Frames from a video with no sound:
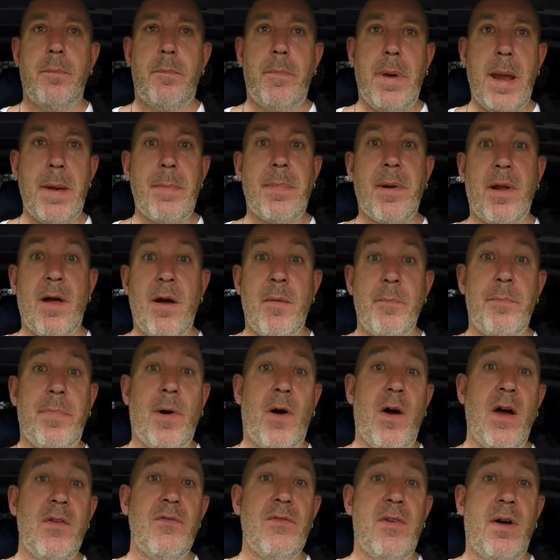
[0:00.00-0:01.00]
people aren't
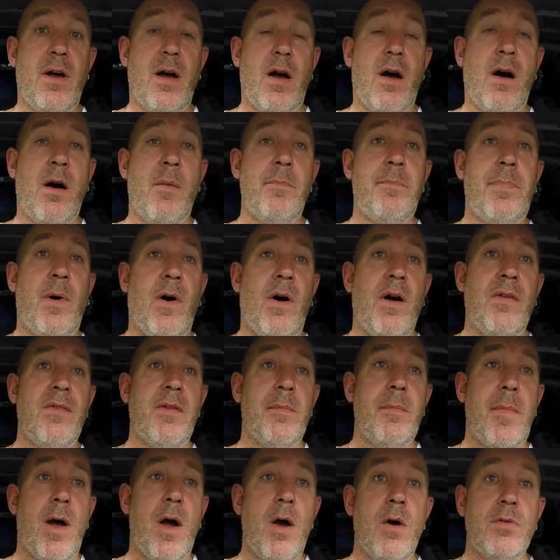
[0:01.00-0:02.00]
buying aren't buying the
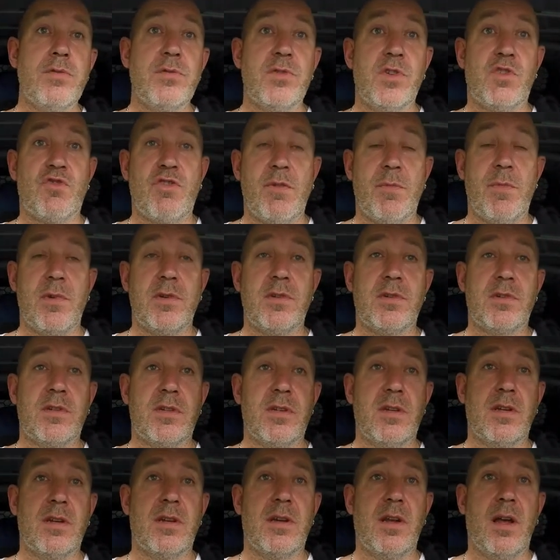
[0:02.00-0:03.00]
mowers and trimmers
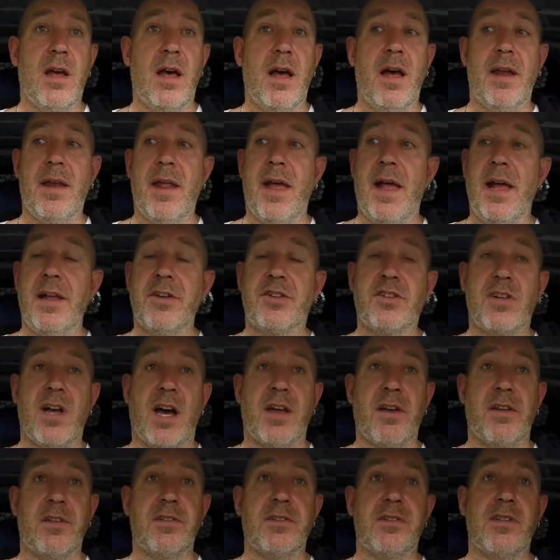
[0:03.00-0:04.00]
and hedge
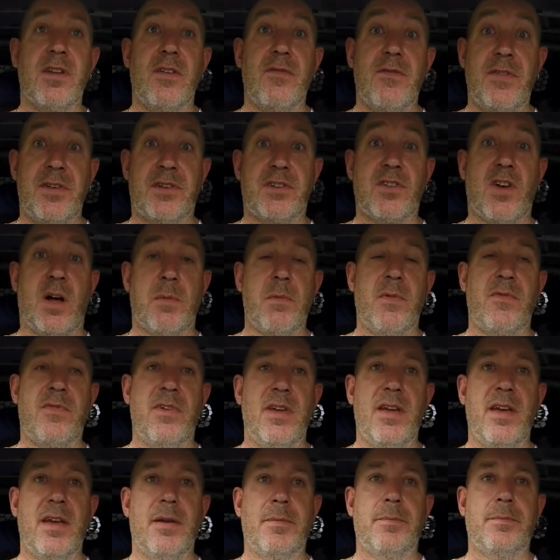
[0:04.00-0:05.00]
cutters this time of
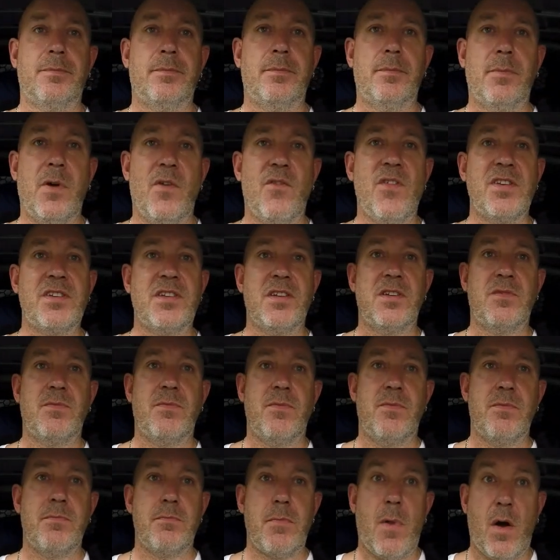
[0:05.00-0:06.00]
year but this is
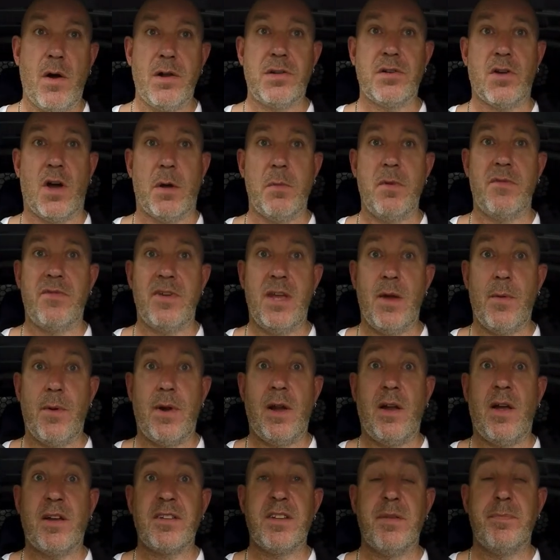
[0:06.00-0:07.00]
my time of year when
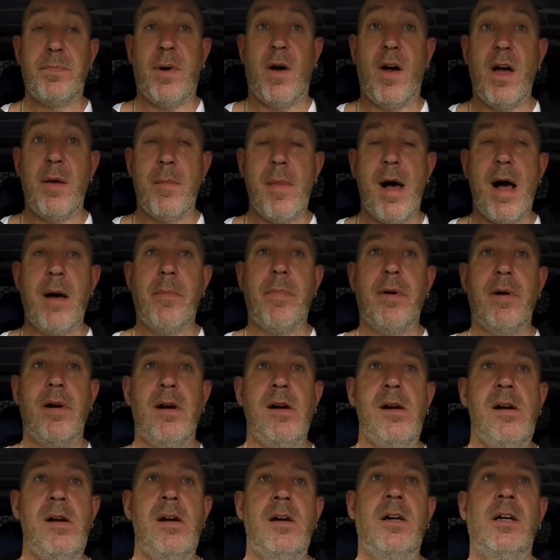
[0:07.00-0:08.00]
I like to buy them up
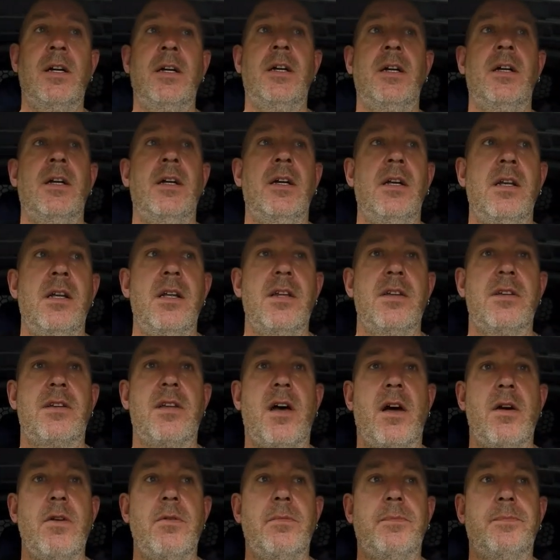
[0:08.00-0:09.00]

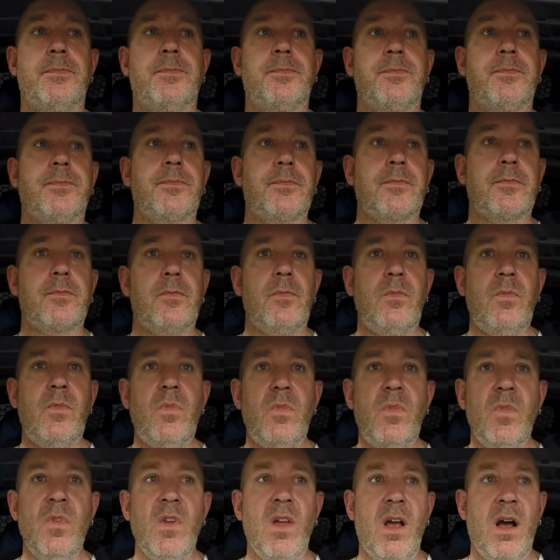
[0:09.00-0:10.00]
so
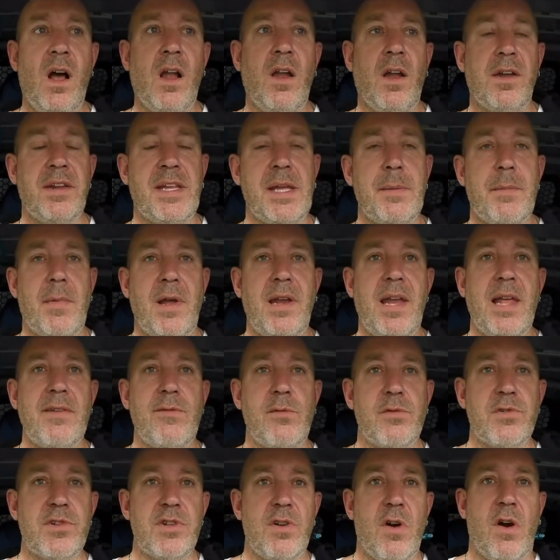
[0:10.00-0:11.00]
I like to get my
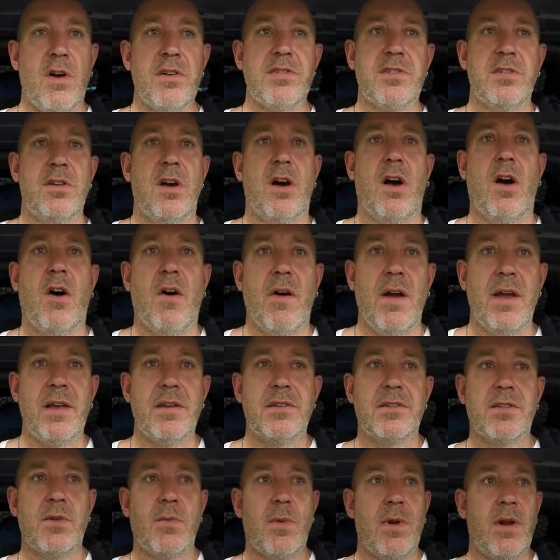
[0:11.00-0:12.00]
levels nice and high
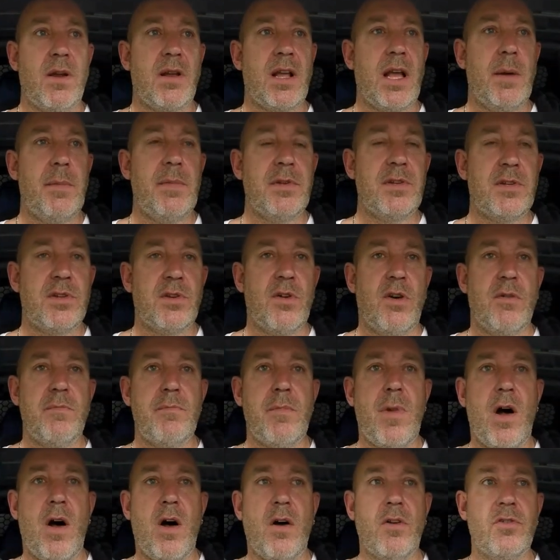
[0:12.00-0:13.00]
so when I come into sort of
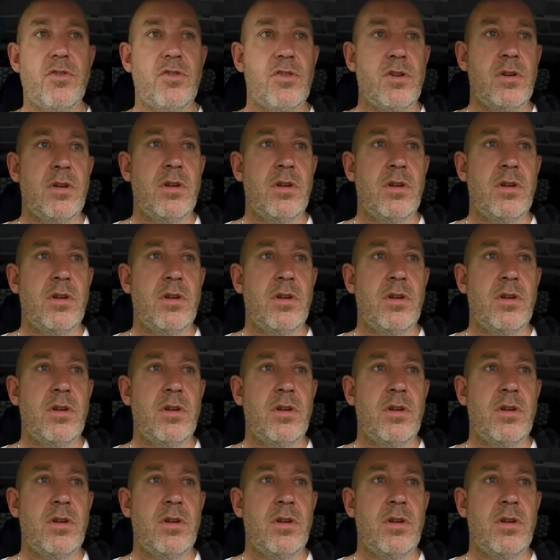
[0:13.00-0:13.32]
March,